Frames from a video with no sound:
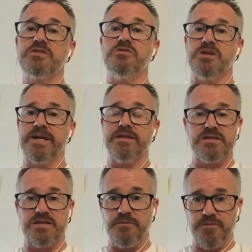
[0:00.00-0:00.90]
talking about the
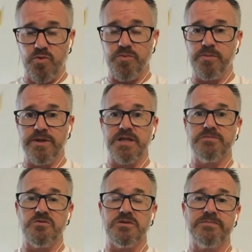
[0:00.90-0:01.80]
stuff that we'll probably end
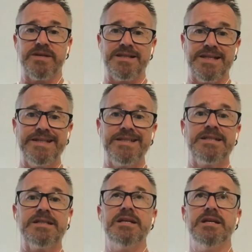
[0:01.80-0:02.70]
up talking about later,
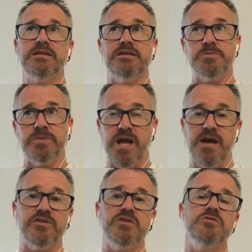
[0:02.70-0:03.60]
there's been
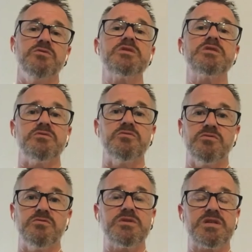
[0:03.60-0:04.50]
avenues
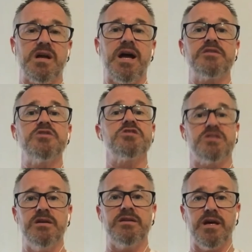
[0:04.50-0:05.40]
to start to
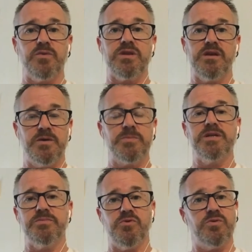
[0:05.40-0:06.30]
share that with young
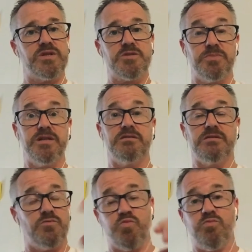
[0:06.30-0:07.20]
people. It's been
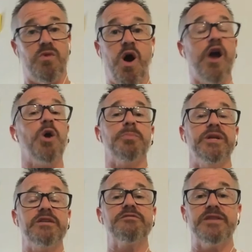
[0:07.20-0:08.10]

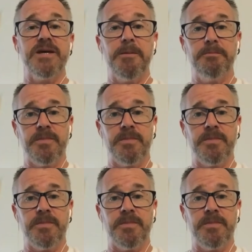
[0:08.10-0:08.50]
eye-opening for them